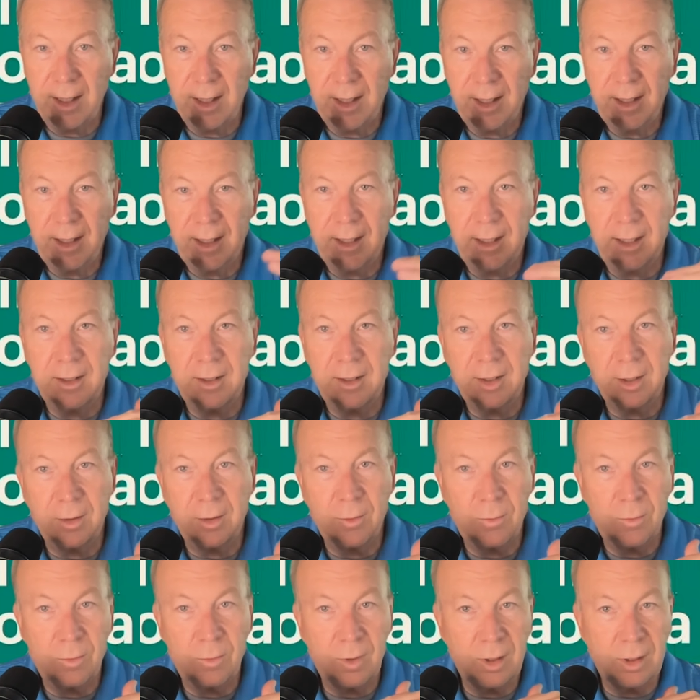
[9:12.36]
And
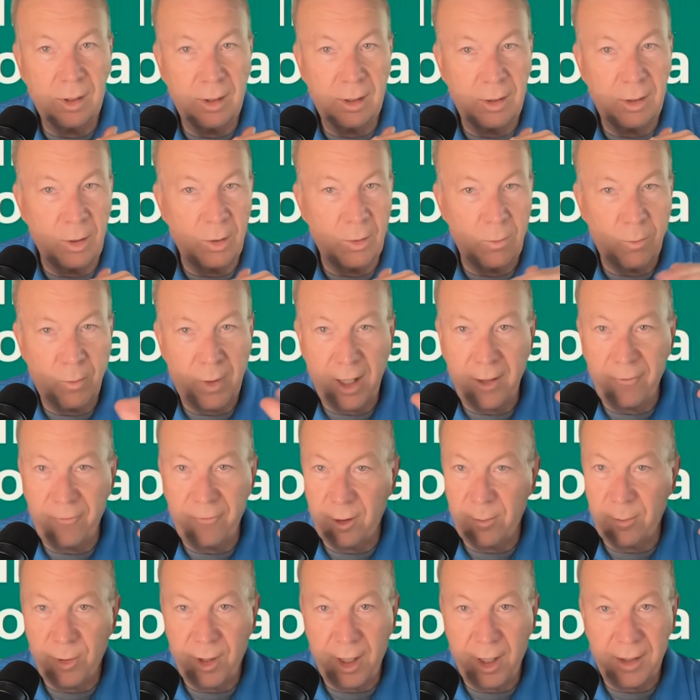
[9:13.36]
so don't wait for
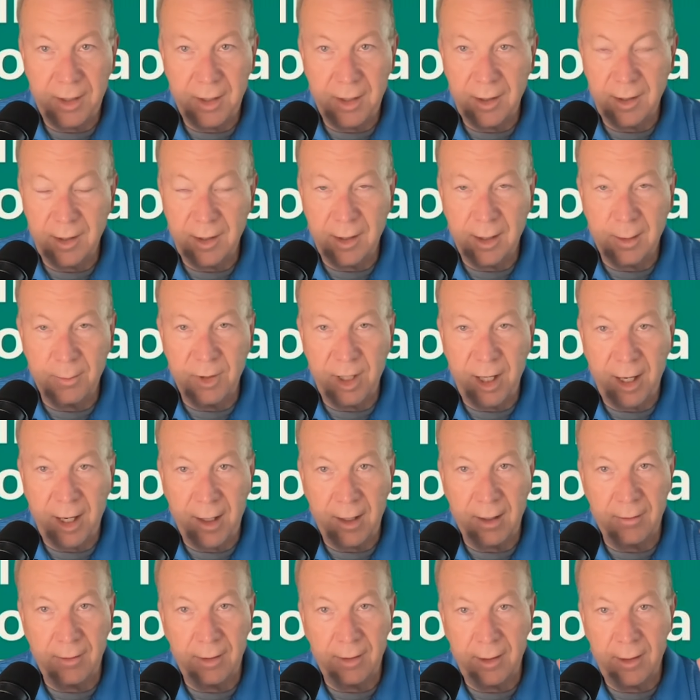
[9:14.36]
the prices to come
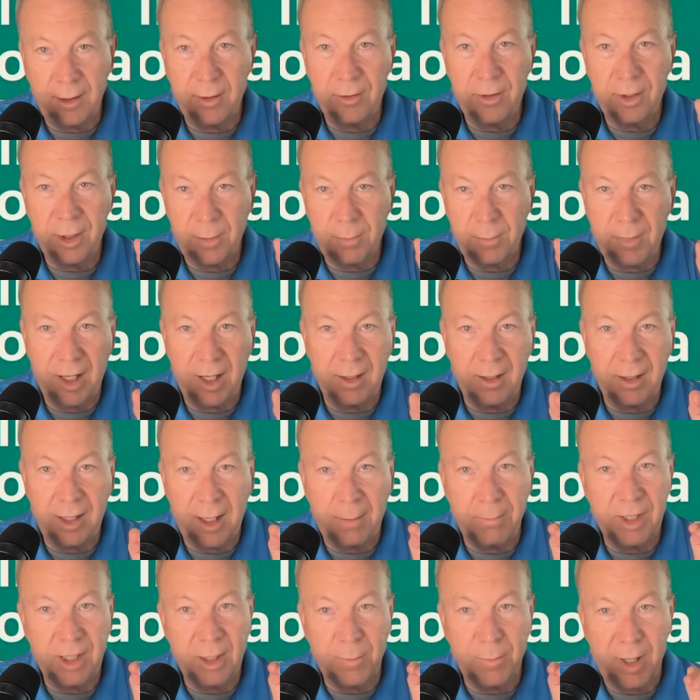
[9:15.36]
down. They just
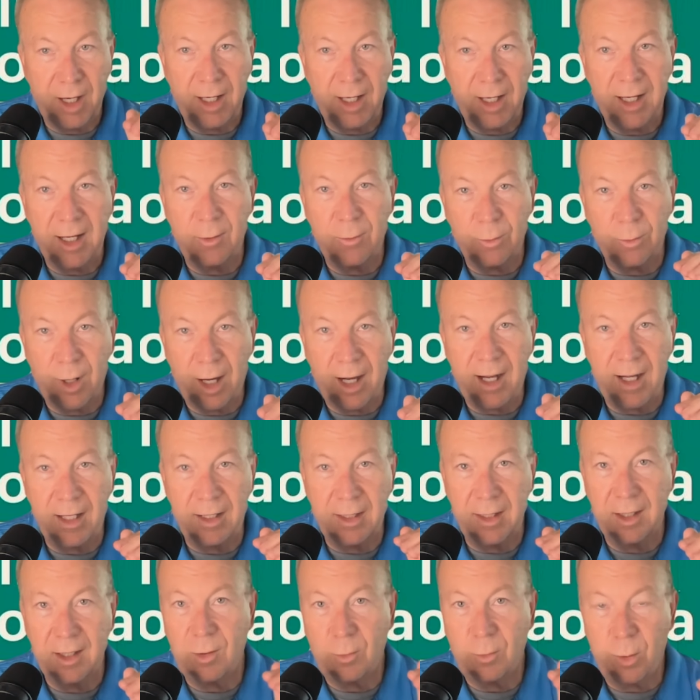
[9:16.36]
may not
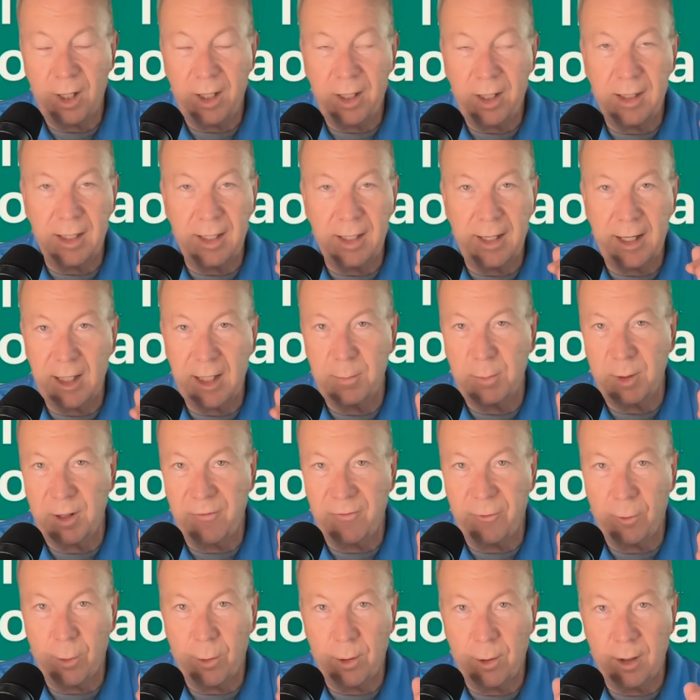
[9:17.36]
rise as quickly as
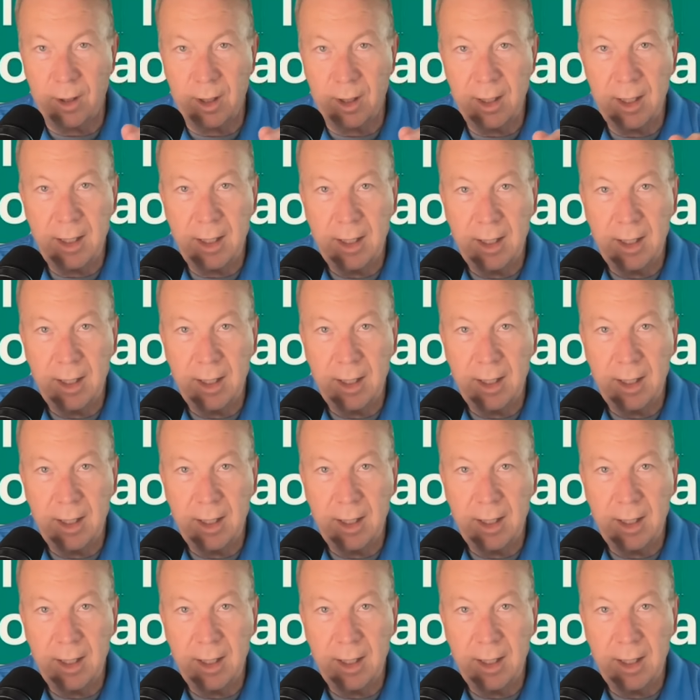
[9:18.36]
before.